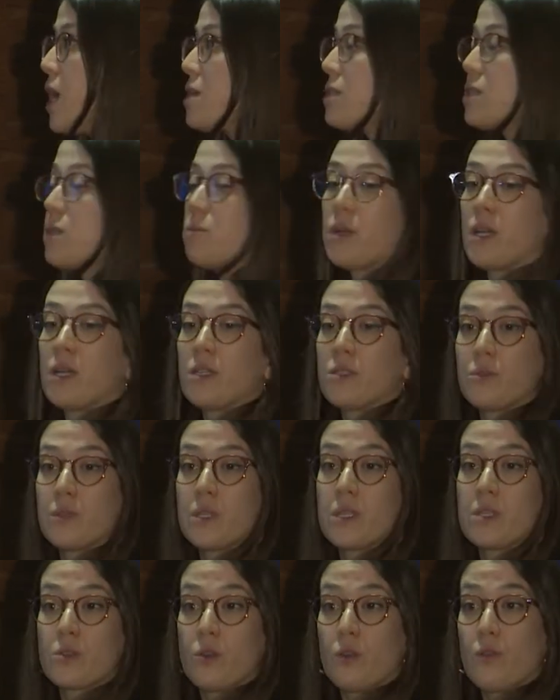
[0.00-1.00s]
Some
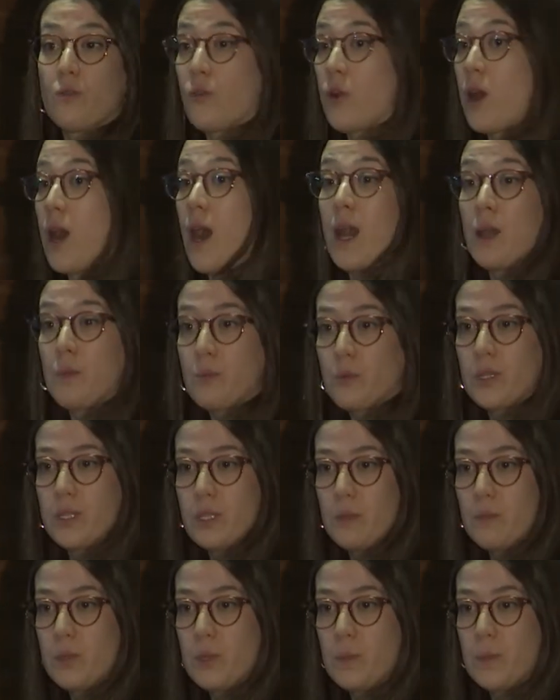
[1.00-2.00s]
countries go for hybrid
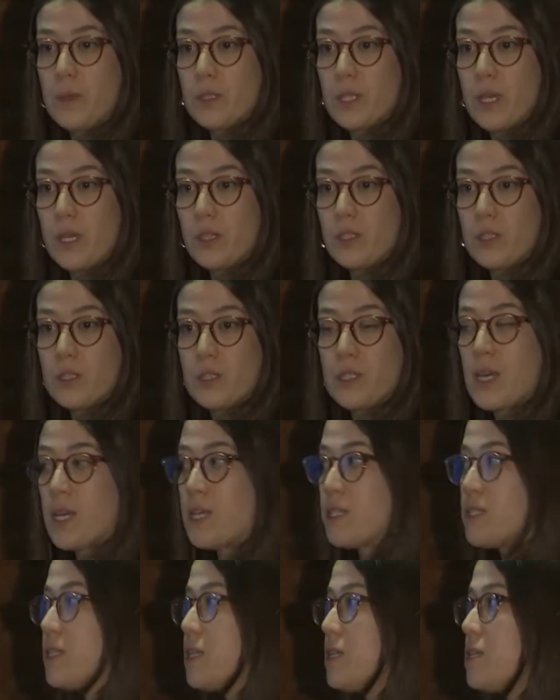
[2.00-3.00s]
implementations,
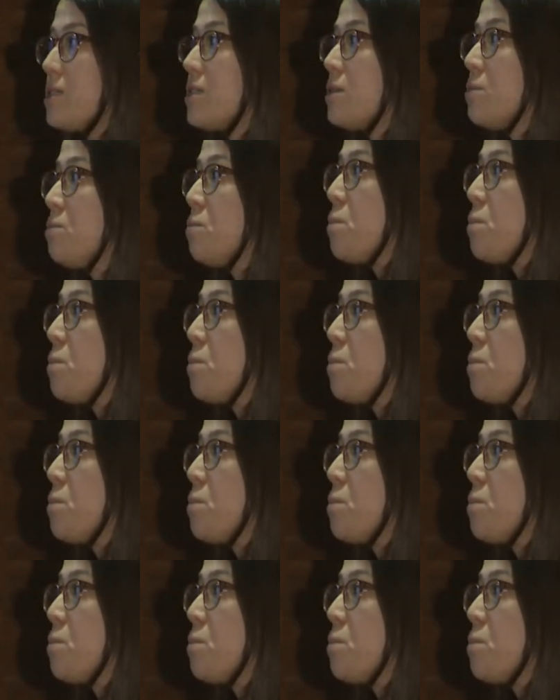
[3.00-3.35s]
as these